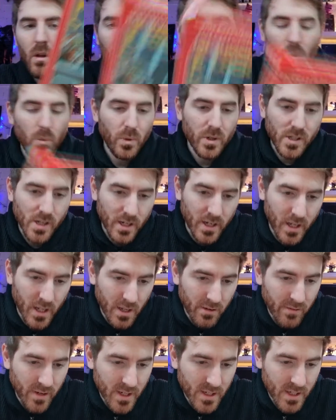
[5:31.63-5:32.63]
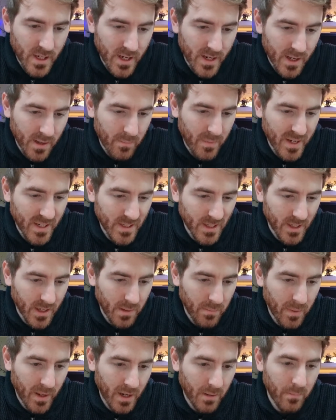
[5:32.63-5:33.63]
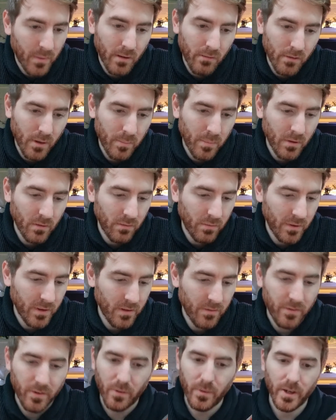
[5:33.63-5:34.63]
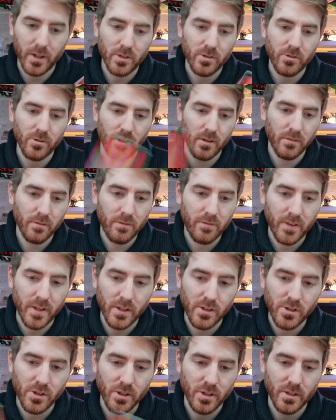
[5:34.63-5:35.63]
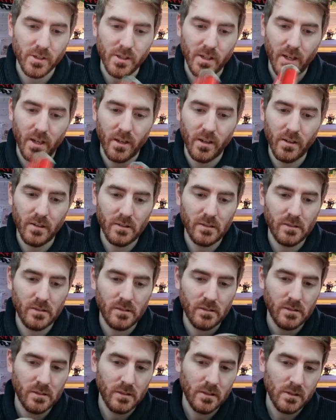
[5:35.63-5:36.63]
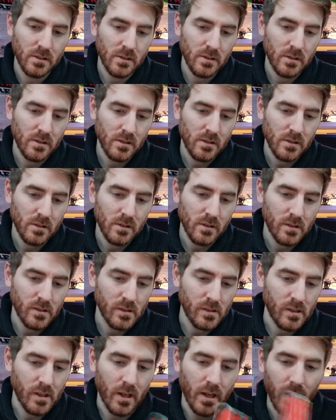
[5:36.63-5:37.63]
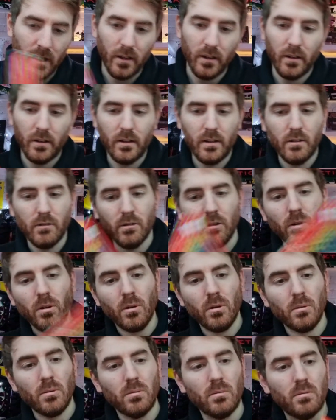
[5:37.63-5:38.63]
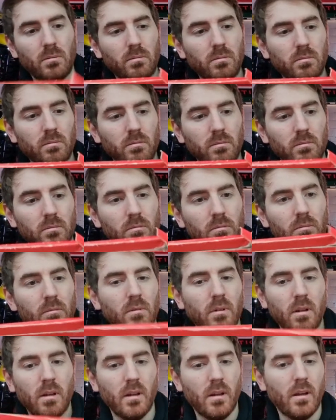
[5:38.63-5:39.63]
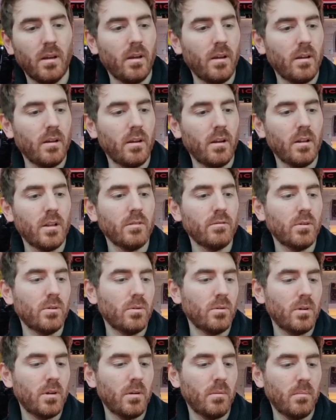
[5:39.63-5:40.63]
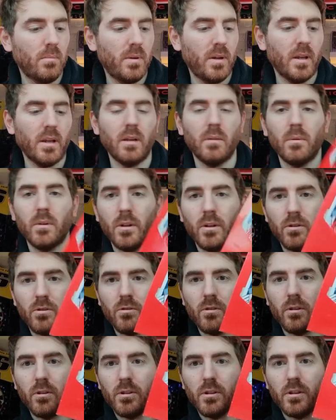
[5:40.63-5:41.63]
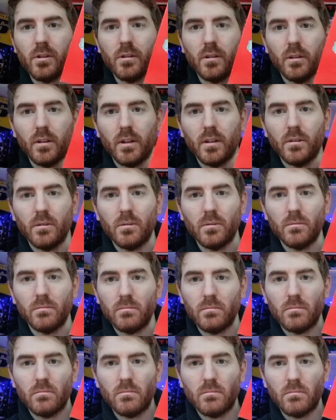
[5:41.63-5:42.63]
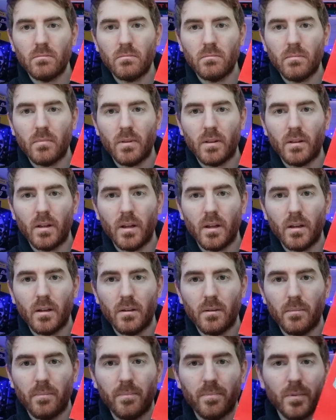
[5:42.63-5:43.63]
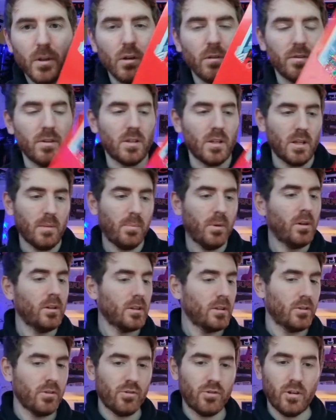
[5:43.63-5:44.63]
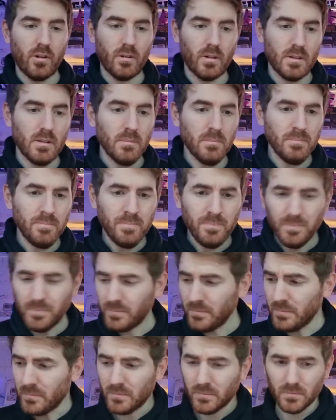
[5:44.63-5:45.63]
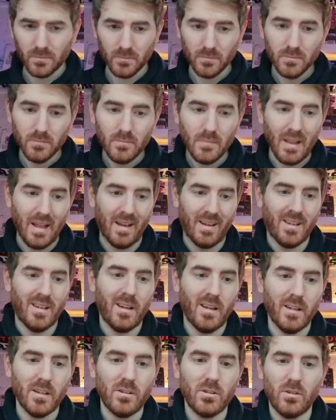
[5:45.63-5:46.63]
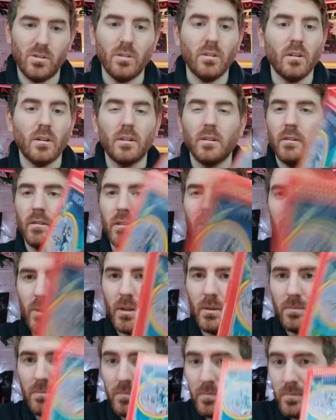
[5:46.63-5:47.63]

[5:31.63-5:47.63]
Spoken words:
which I gather is like basically a Pac-Man rip-off with a few extra features in it, and they're all they're all complete with the instructions and the little covers that you put on the controller. And Night Stalker as well,